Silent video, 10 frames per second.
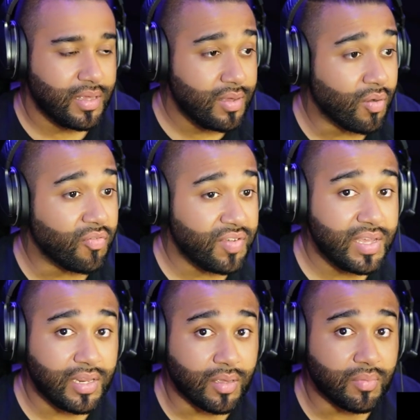He gonna
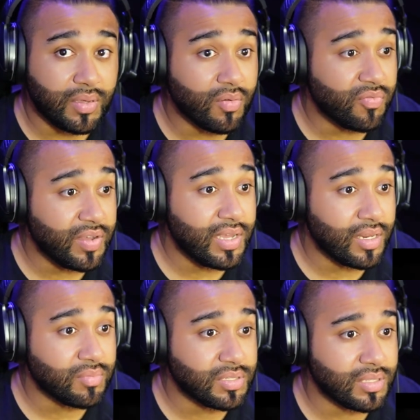feed
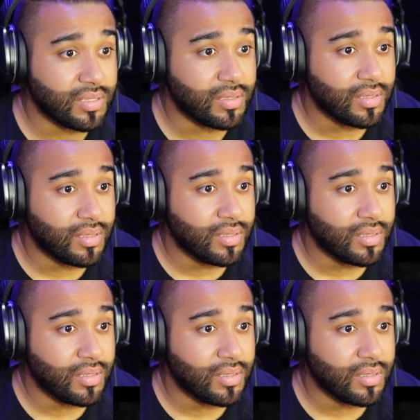him to the